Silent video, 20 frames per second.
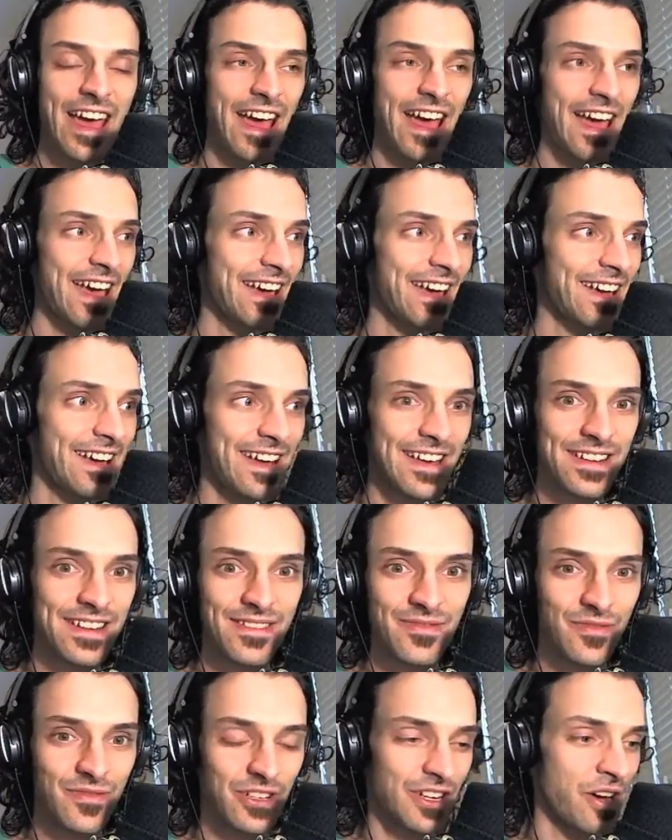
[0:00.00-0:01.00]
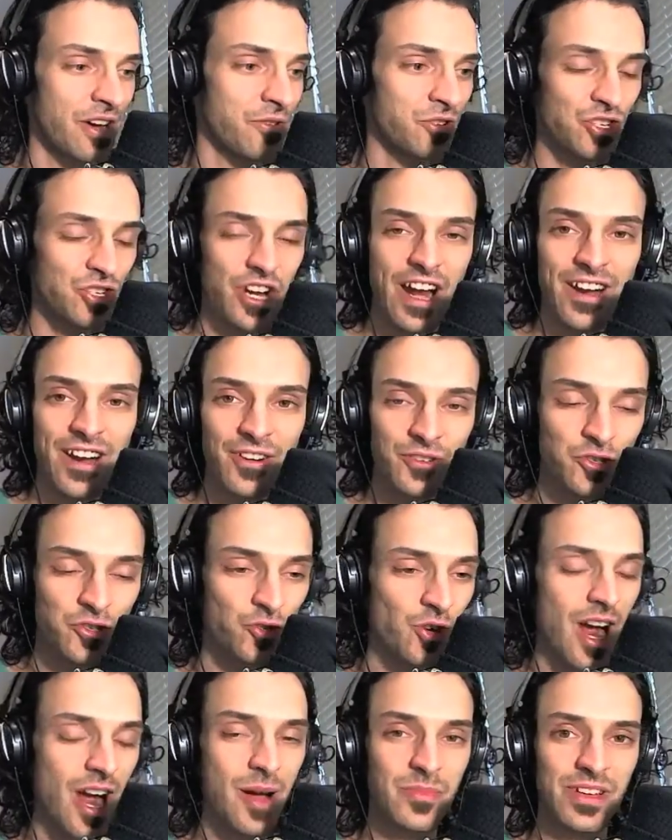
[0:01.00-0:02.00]
And, you know, shares
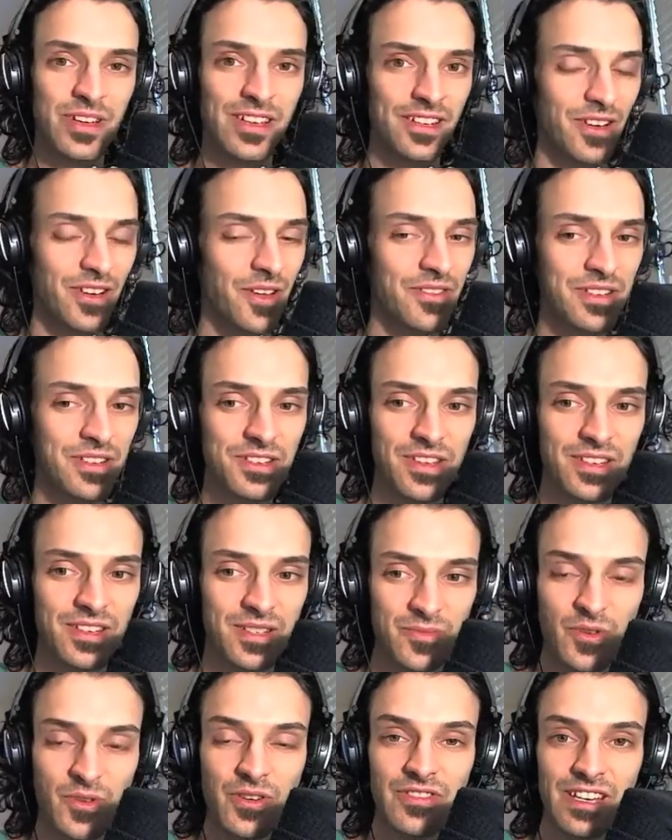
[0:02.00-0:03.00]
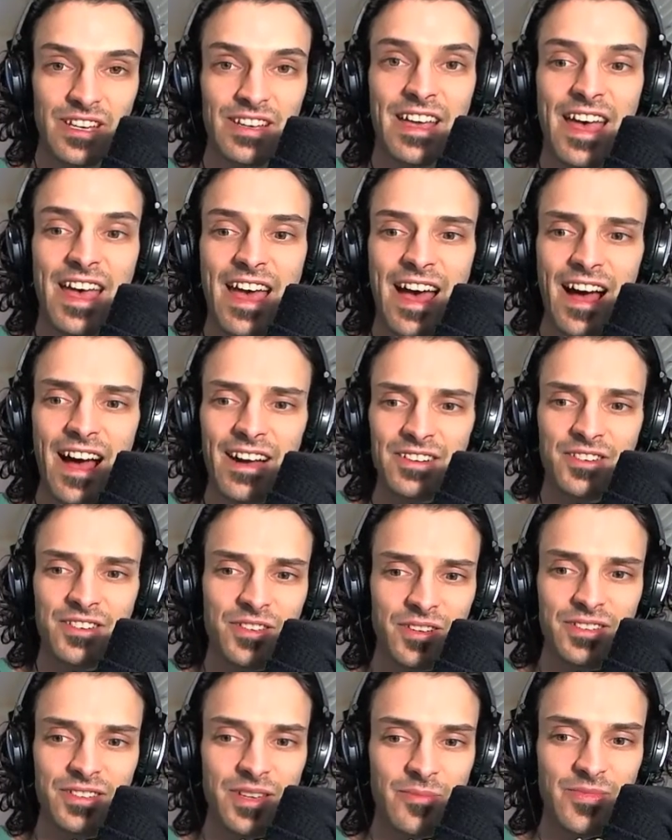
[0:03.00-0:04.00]
dropping and all these things moving. I
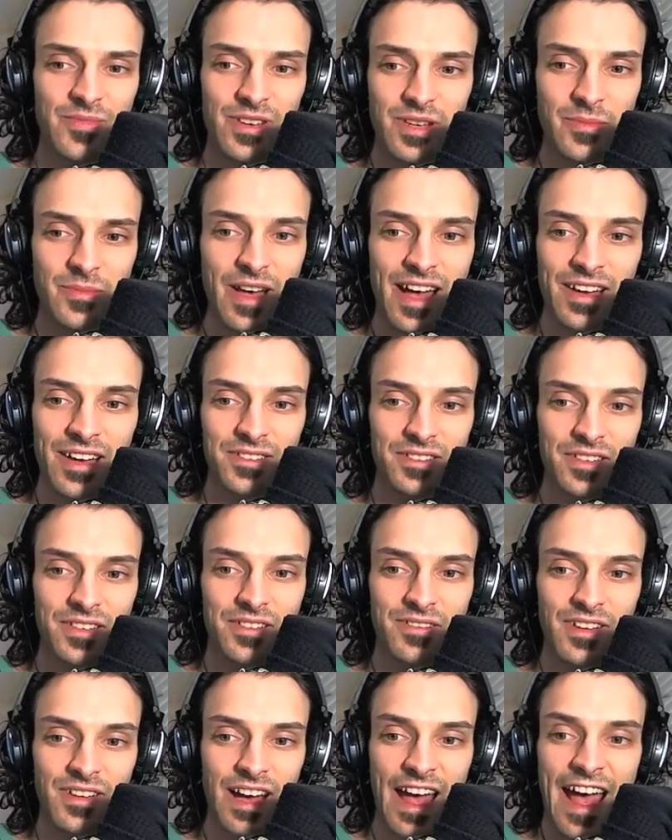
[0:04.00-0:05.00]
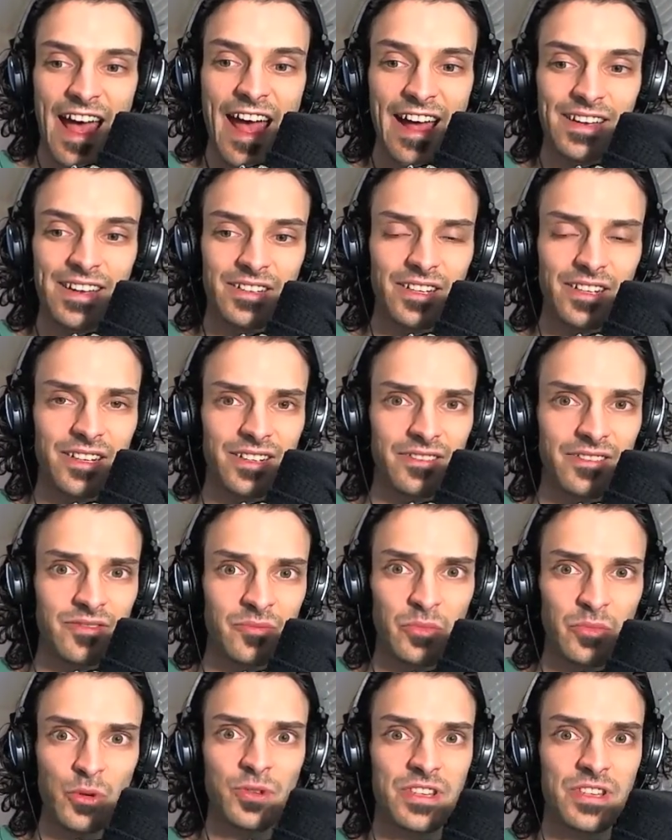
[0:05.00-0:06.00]
saw something about a hack
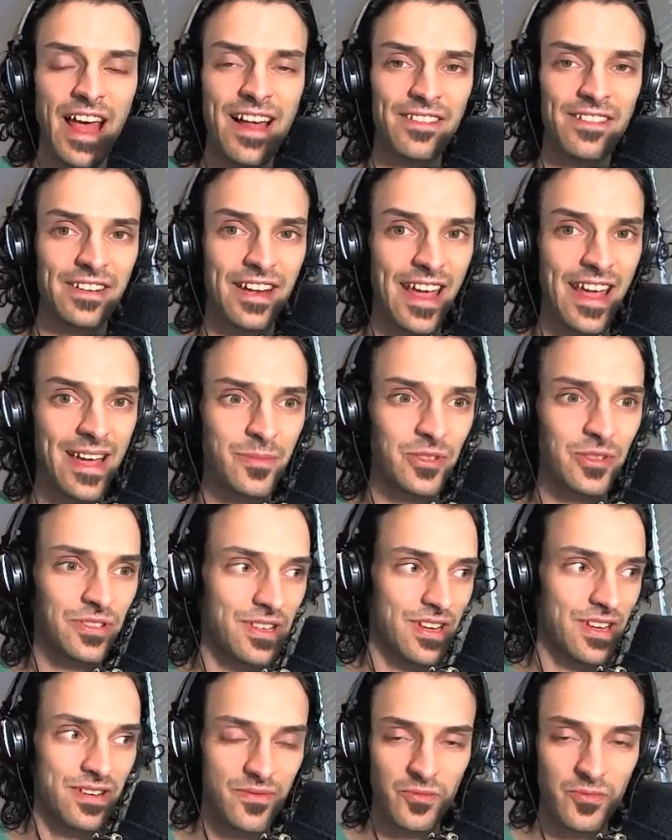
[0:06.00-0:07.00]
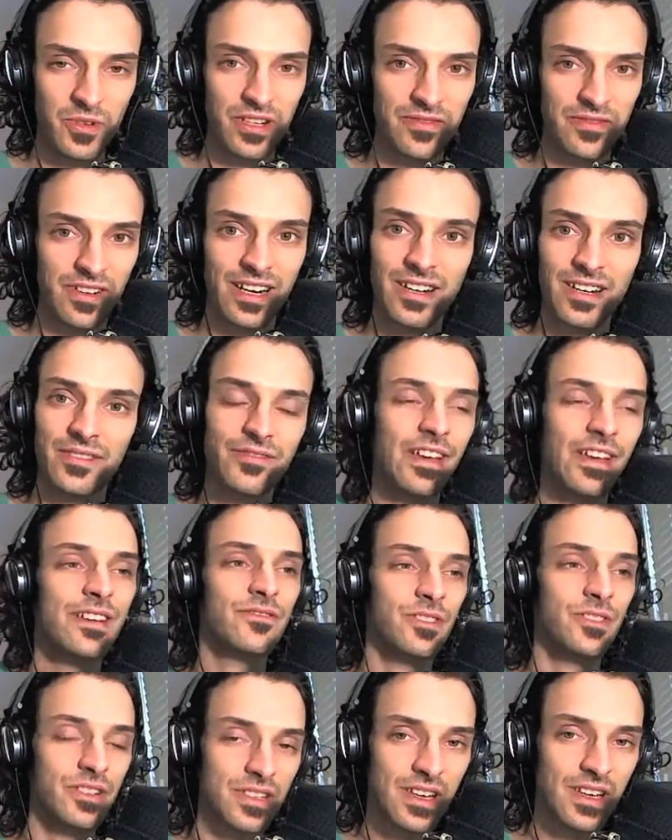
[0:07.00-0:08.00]
of Booz Allen Hamilton, one of our
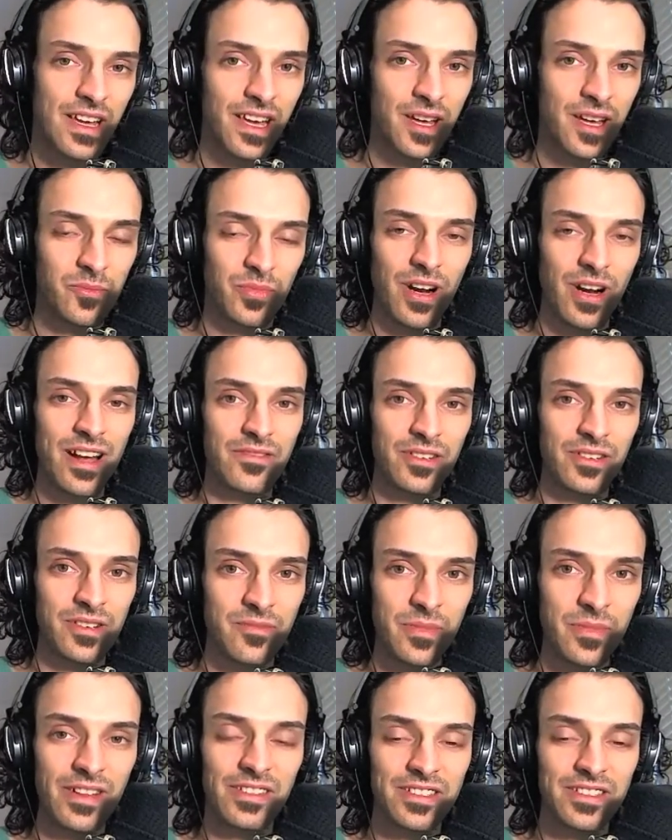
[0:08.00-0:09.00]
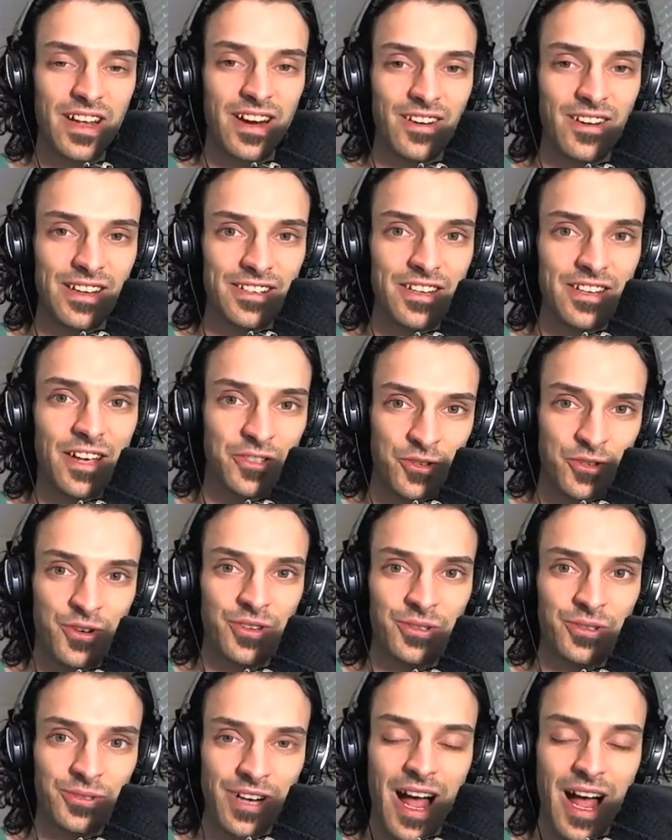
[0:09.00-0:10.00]
favorite private military
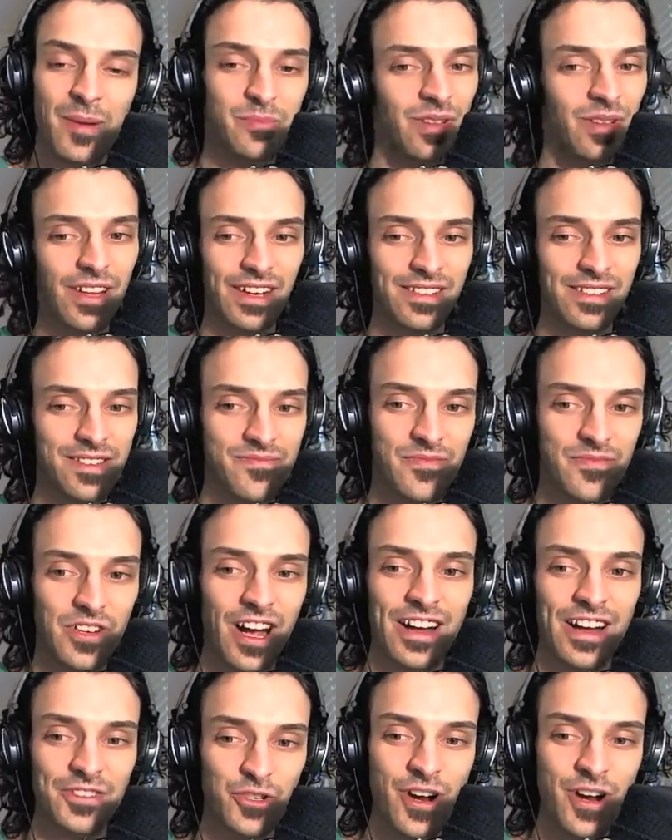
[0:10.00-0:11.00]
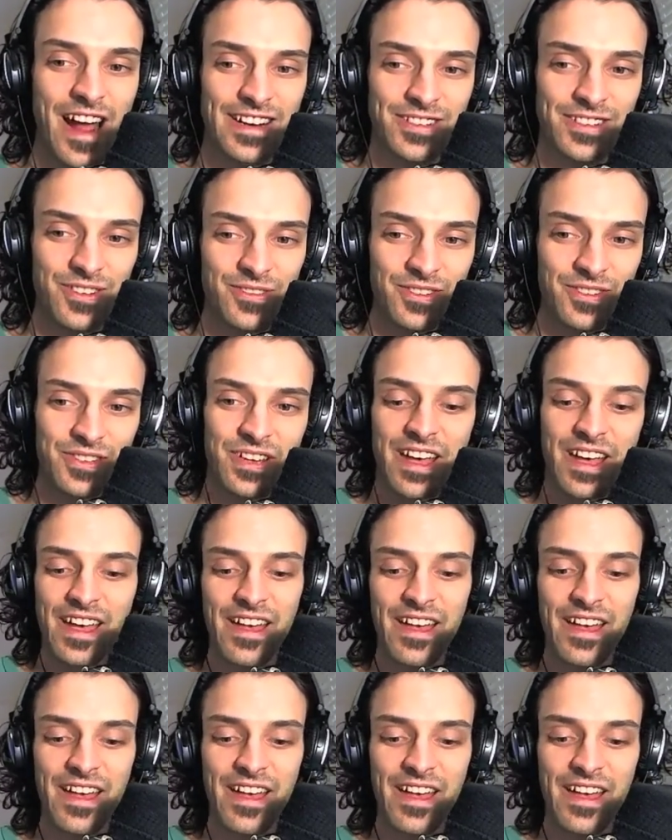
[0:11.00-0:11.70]
industrial complex contractors.